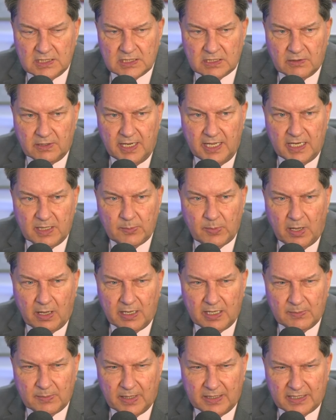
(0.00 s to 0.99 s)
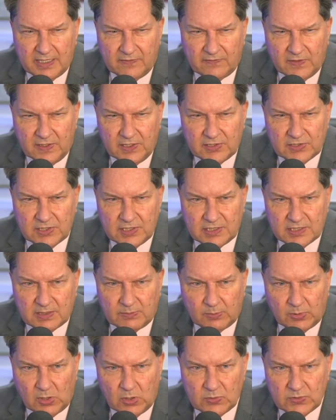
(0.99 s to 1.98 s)
So, an antibody, by definition, is
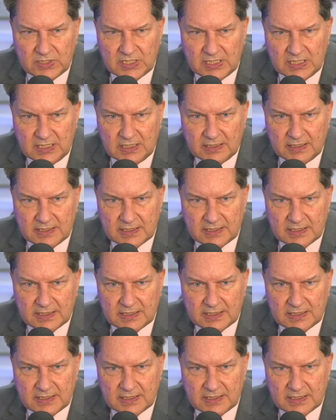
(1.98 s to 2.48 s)
a protein